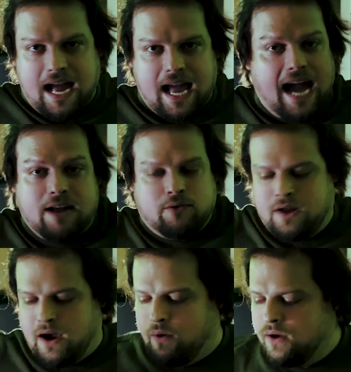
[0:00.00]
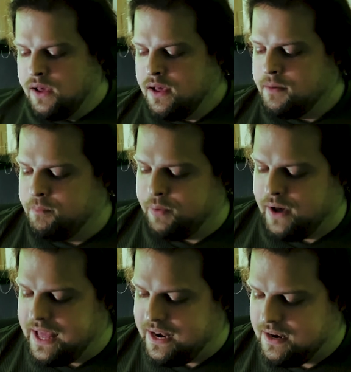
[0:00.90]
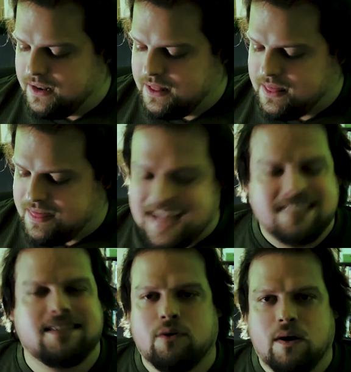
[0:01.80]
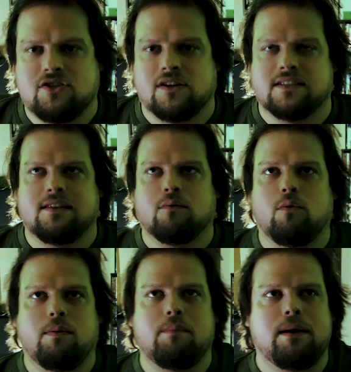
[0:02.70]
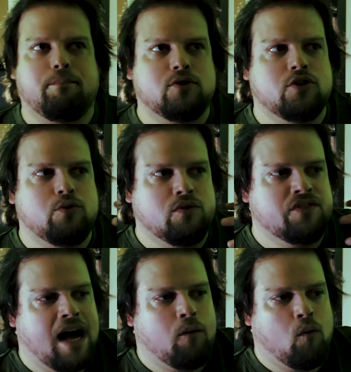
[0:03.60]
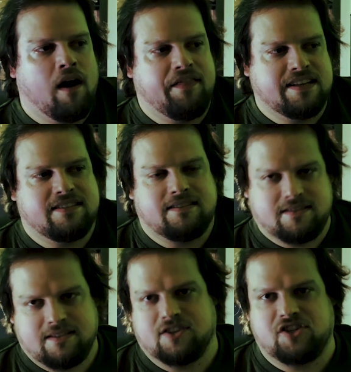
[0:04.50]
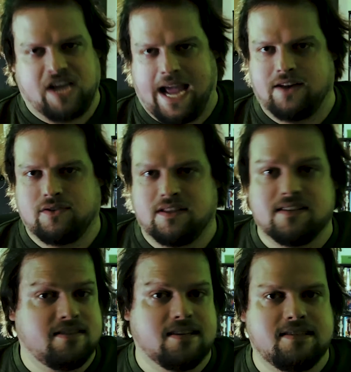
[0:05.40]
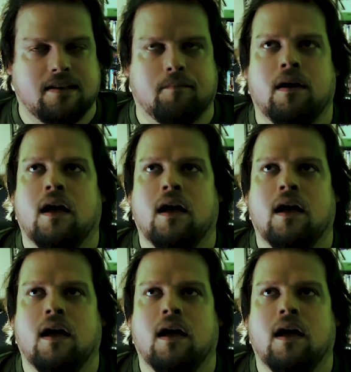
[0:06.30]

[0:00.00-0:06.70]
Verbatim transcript: I, don't know. But that's the question is there will be people who will not want this to change, this system